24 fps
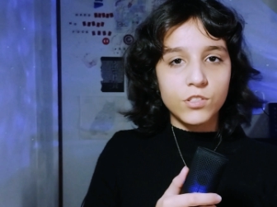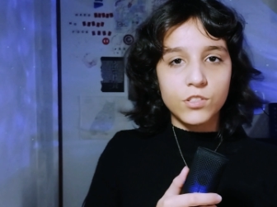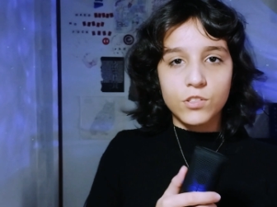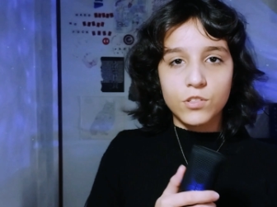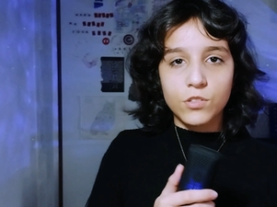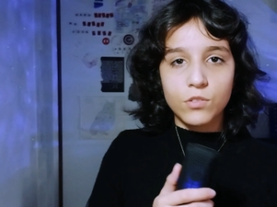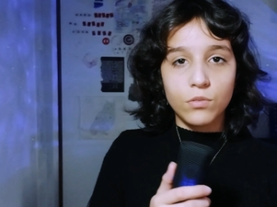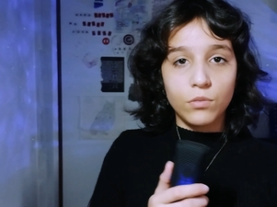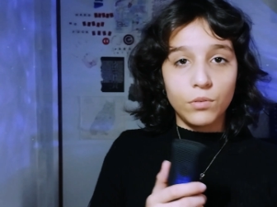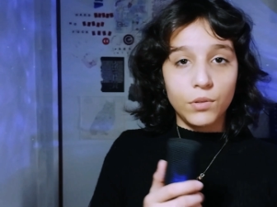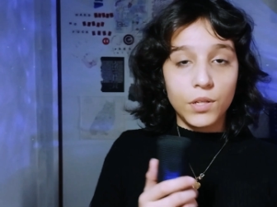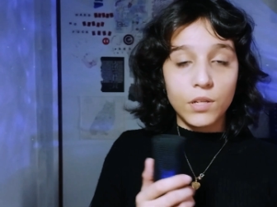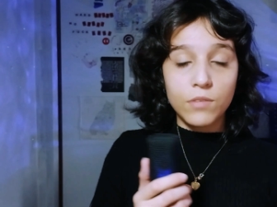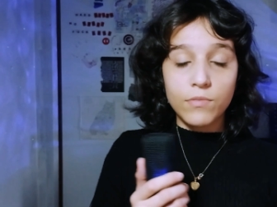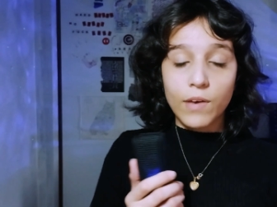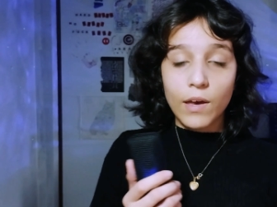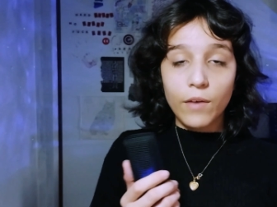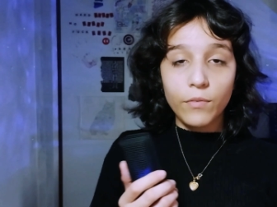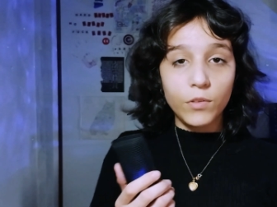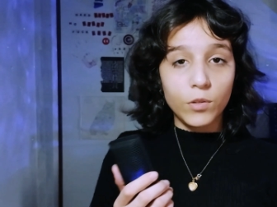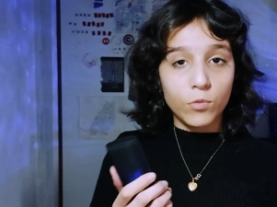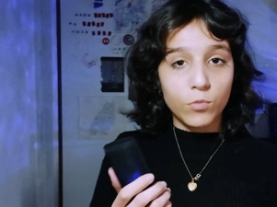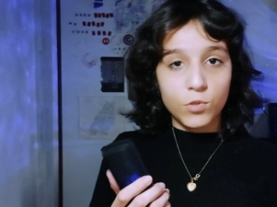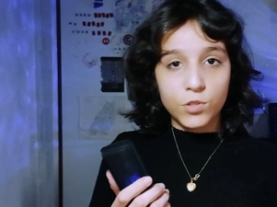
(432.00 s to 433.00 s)
just to
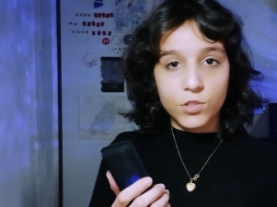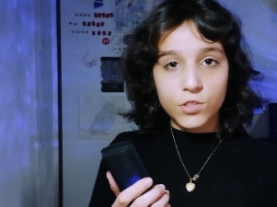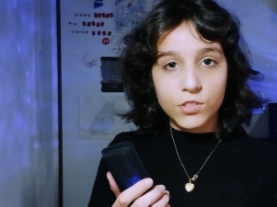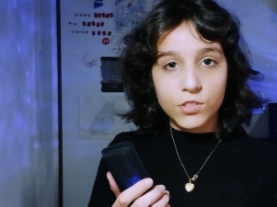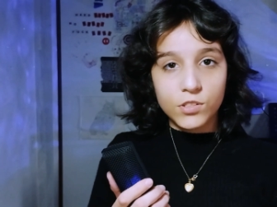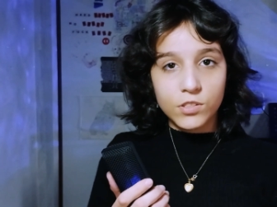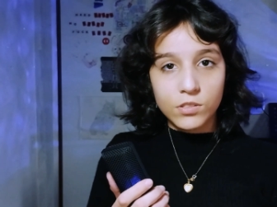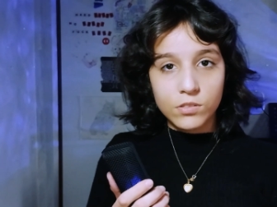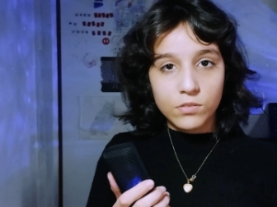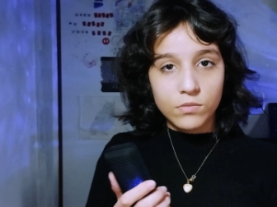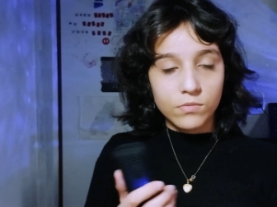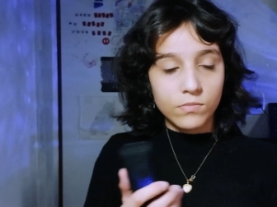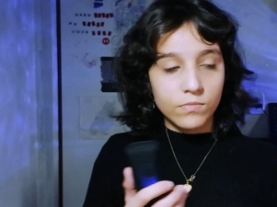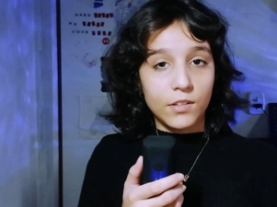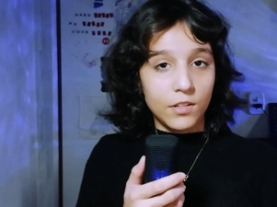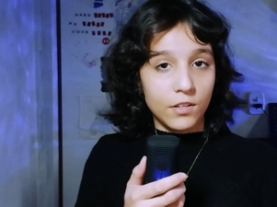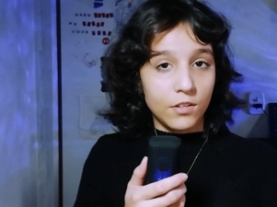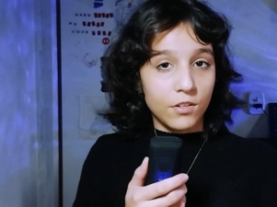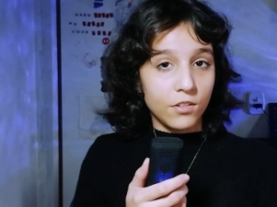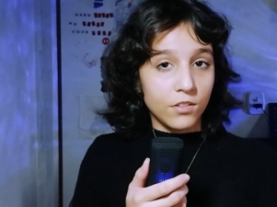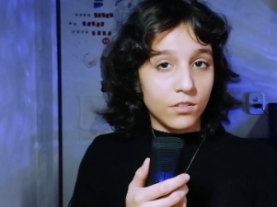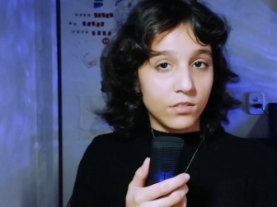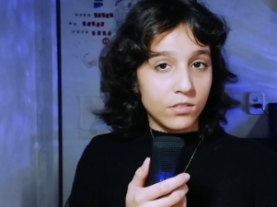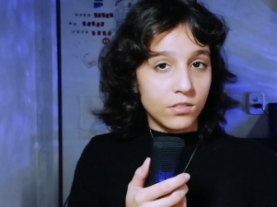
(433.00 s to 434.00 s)
leave afterwards.
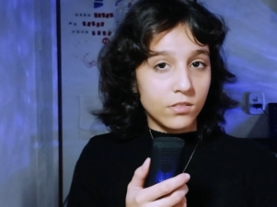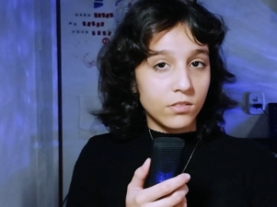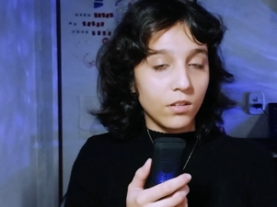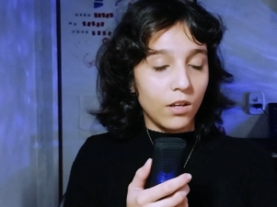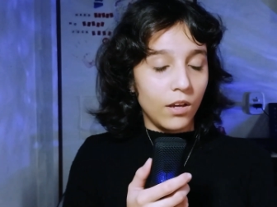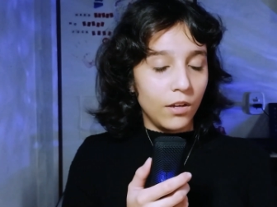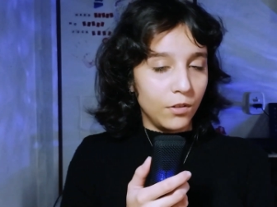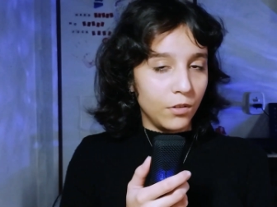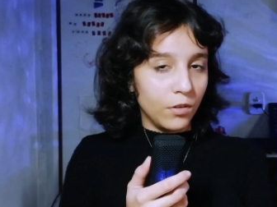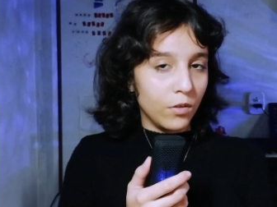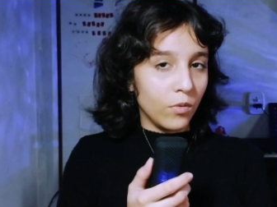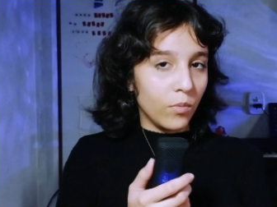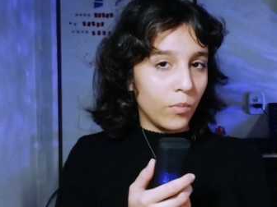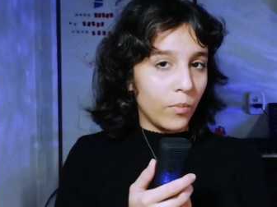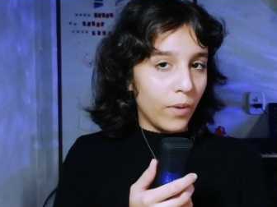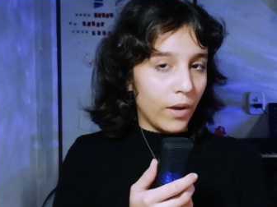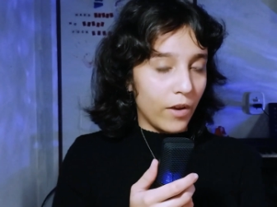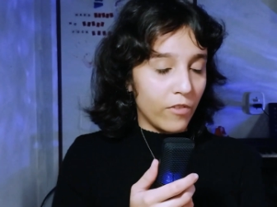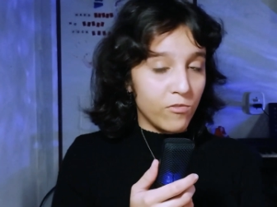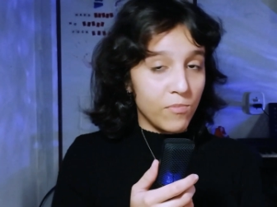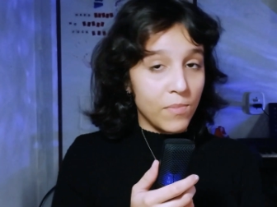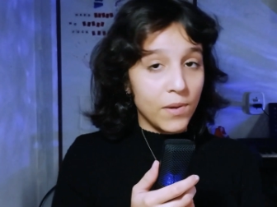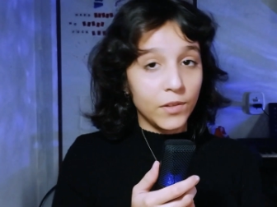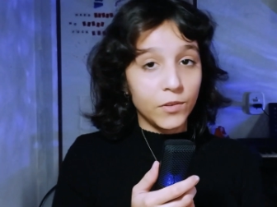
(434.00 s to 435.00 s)
And it hurts, I
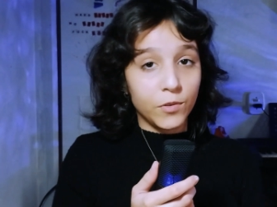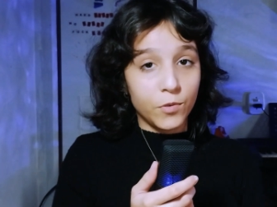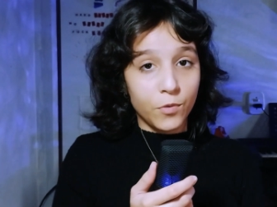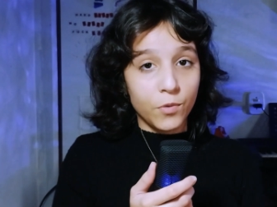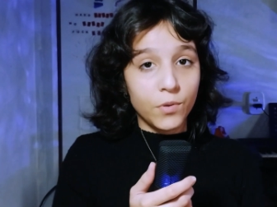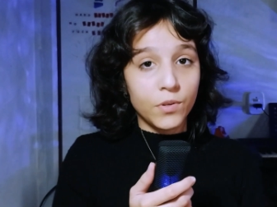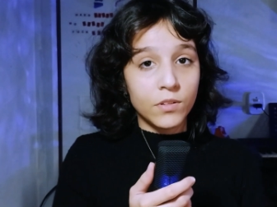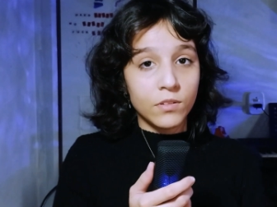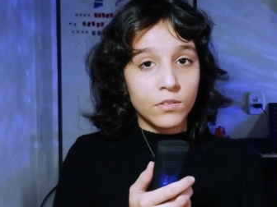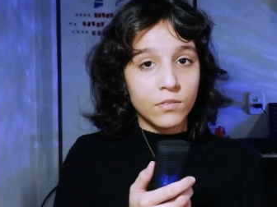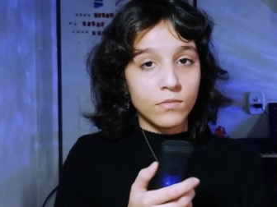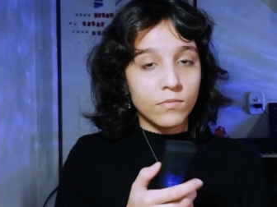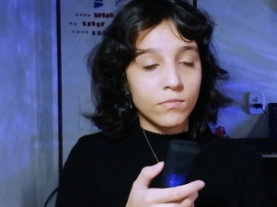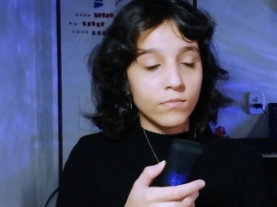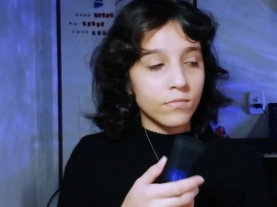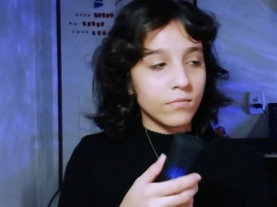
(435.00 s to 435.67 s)
know, I've been through it.